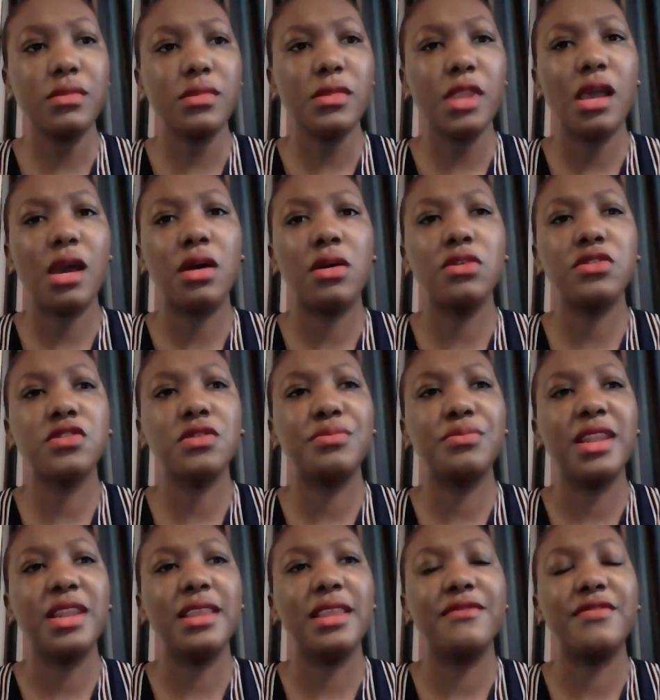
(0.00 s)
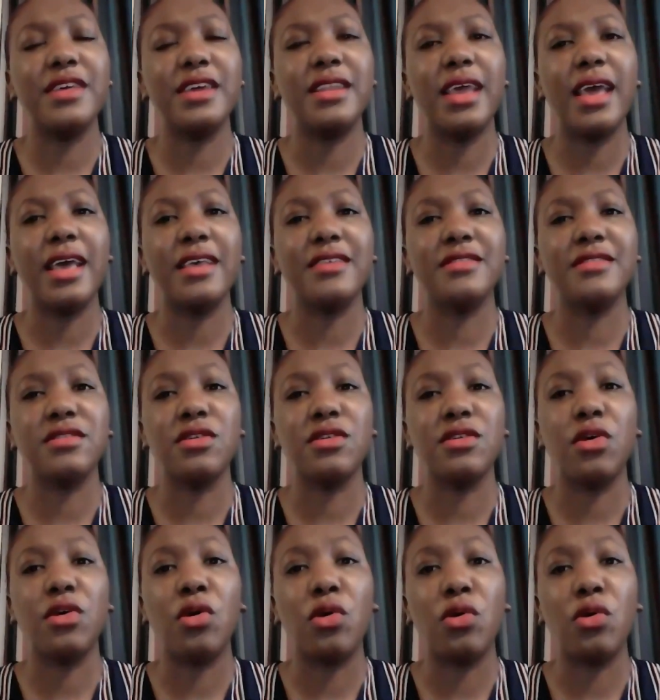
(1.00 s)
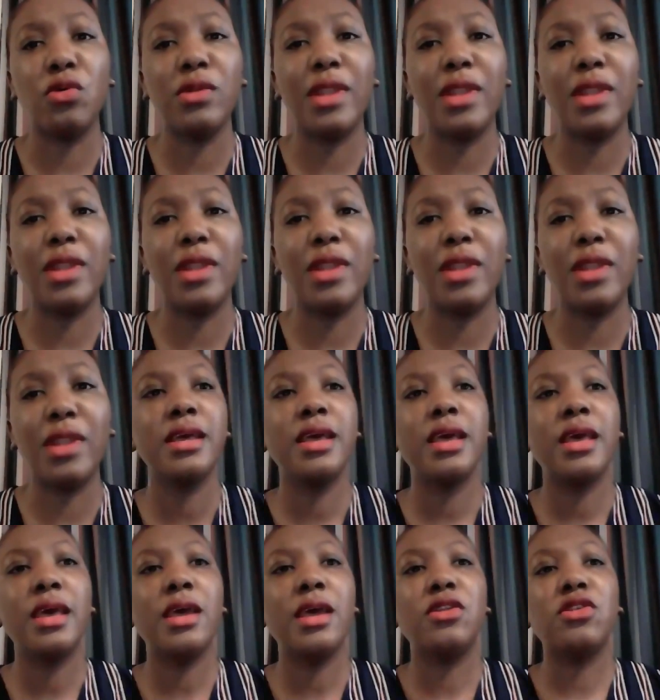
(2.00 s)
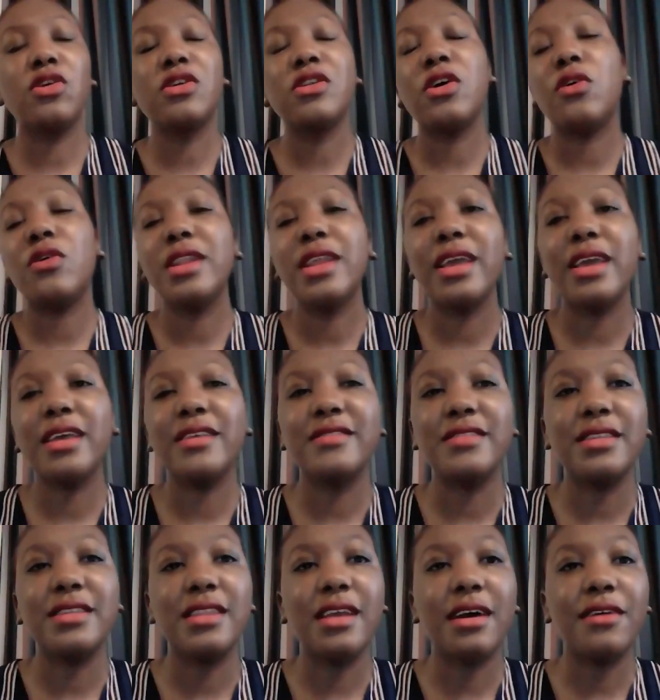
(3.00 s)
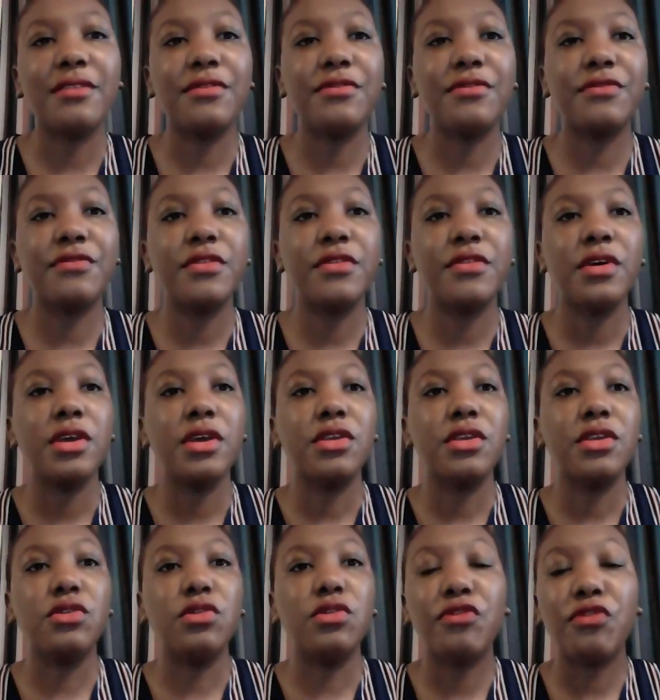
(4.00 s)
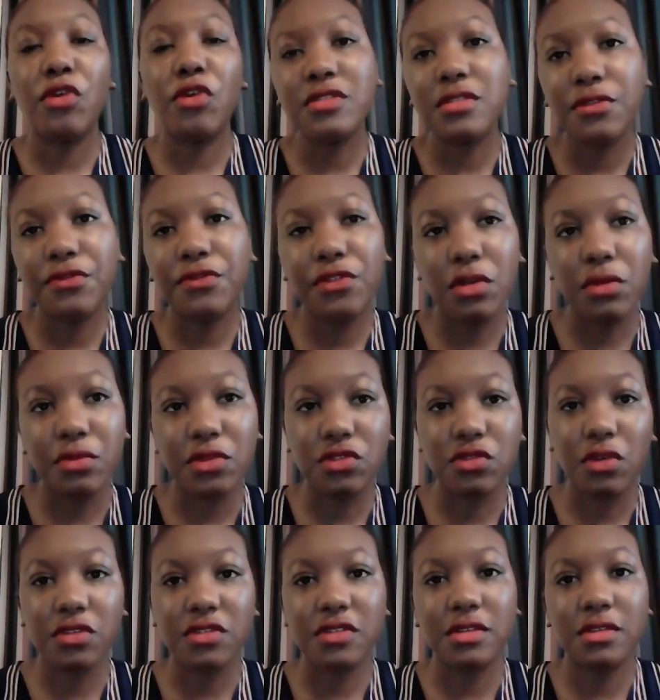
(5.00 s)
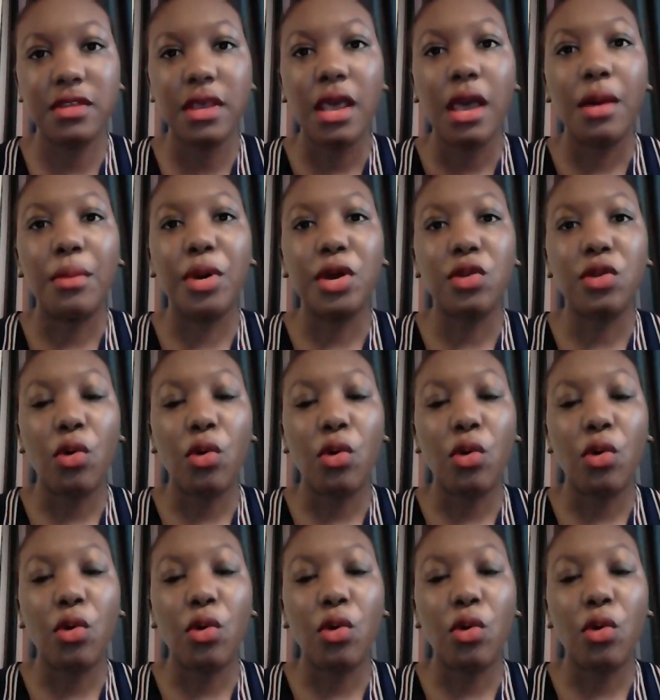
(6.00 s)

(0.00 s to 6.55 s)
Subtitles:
I also believe that as a whole, Africa not only has enough fossil fuel resources, but